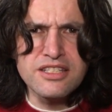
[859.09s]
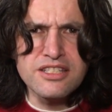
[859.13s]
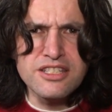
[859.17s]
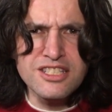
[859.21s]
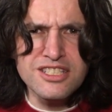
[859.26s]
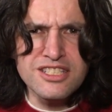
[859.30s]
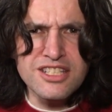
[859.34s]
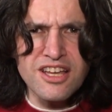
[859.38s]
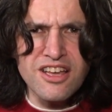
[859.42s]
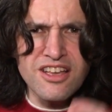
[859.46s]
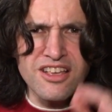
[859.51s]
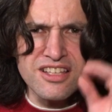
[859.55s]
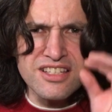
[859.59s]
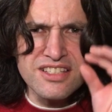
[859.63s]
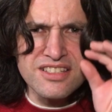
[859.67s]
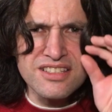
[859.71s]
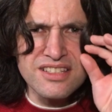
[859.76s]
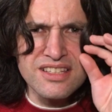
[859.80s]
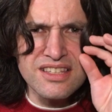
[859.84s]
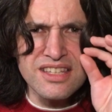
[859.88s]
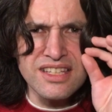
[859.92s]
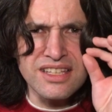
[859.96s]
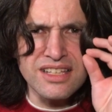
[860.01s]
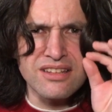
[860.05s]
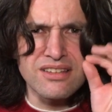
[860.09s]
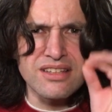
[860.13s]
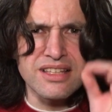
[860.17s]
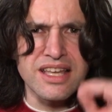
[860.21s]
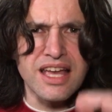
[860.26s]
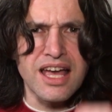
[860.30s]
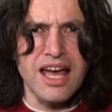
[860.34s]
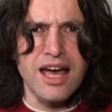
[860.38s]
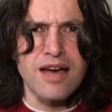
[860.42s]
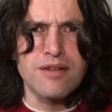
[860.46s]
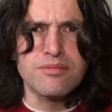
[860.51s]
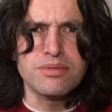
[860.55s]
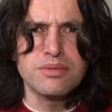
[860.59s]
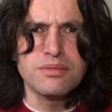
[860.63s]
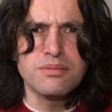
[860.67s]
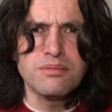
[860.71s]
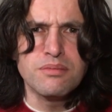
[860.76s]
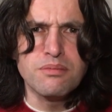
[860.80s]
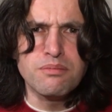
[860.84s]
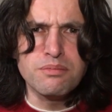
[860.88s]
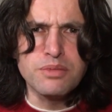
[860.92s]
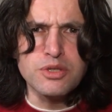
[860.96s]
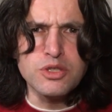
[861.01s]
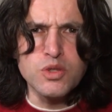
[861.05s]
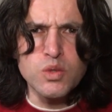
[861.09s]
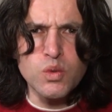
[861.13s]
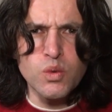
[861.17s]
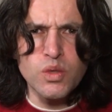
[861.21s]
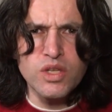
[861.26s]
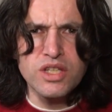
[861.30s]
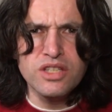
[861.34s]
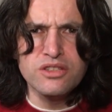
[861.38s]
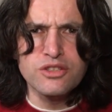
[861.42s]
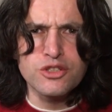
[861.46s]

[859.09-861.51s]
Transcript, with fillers: Just a little gap between